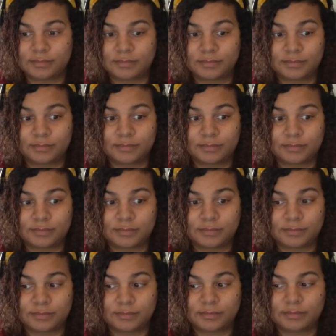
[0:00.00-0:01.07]

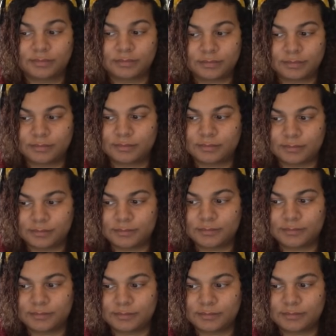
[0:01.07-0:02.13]

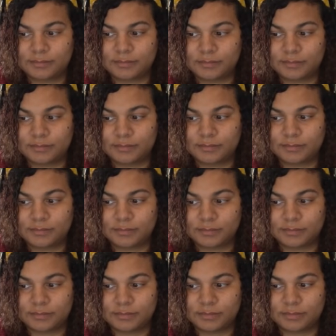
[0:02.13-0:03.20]

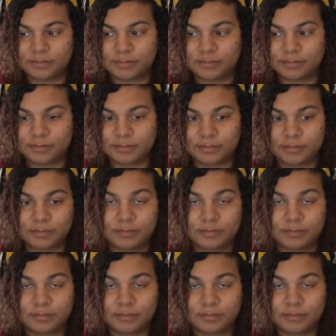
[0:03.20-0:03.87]
(not speaking)